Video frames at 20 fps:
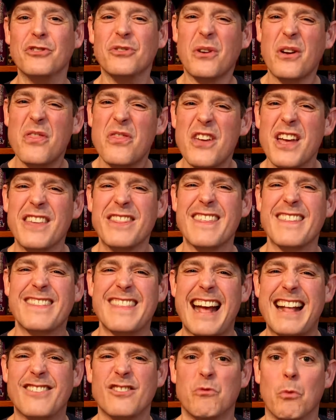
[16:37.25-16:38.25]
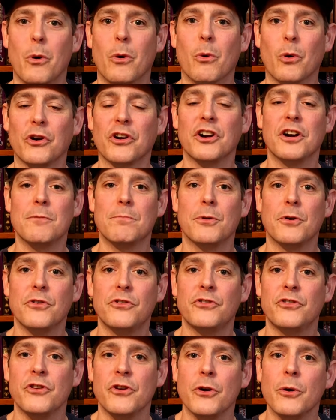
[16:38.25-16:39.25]
So I think that that's what we're going to
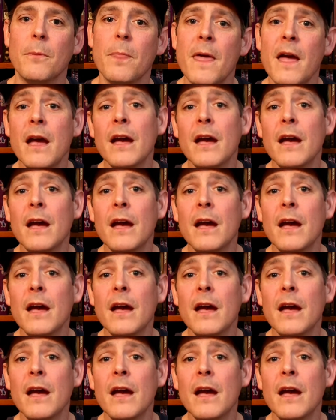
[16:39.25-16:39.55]
pursue.